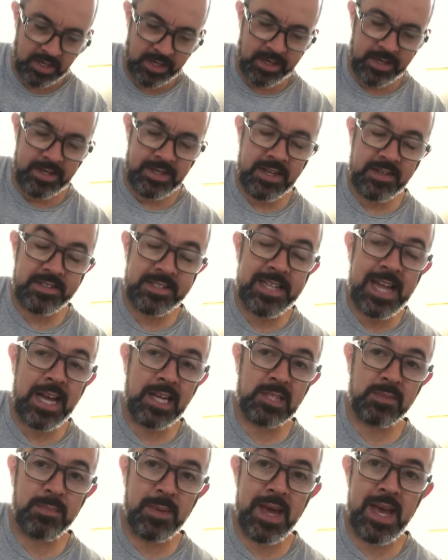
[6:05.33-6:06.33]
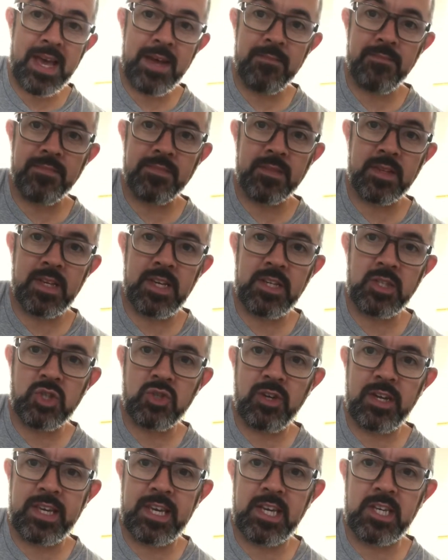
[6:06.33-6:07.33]
Now this next bit is
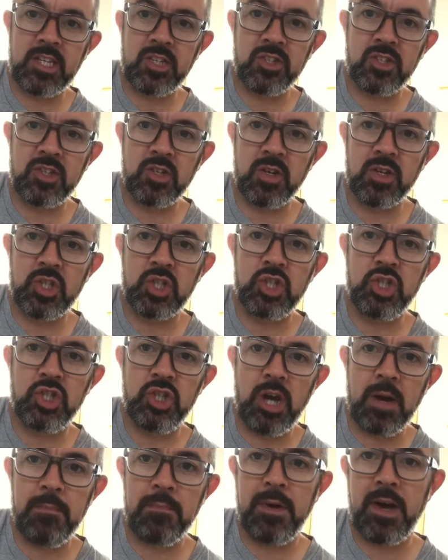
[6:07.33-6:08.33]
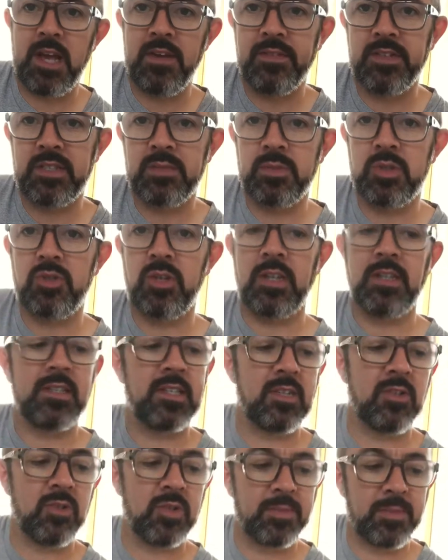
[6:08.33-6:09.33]
tricky because you've got to jump over some strings
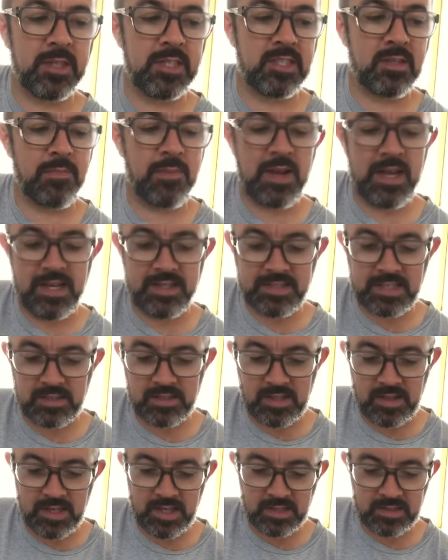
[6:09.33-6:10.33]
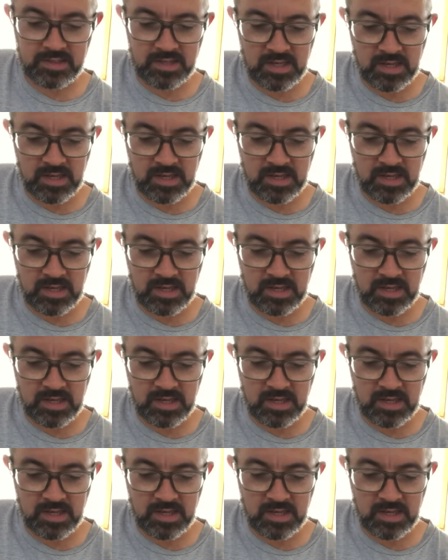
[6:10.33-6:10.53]
that you're not supposed to play. It sounds like this.